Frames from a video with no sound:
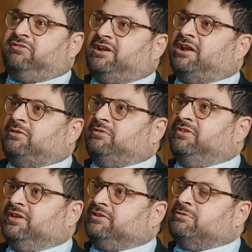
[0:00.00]
is that I don't
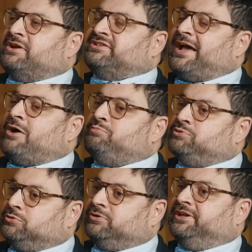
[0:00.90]
think, no matter how
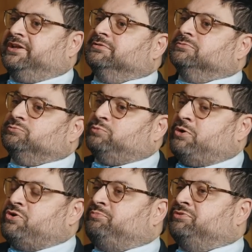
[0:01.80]
poorly
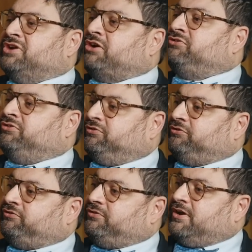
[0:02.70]
woke
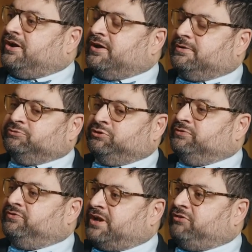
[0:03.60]
productions um, do
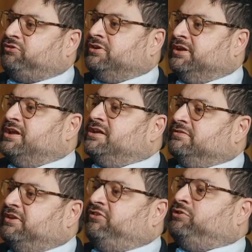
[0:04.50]
financially,
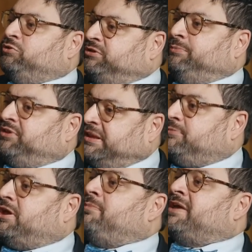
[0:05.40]
they still seem to keep
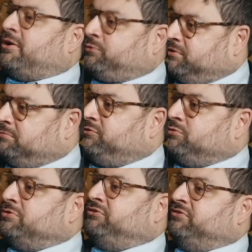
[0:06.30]
coming out of them. It's
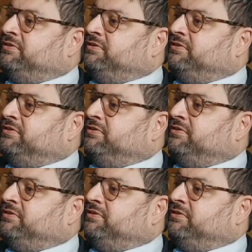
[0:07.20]
almost as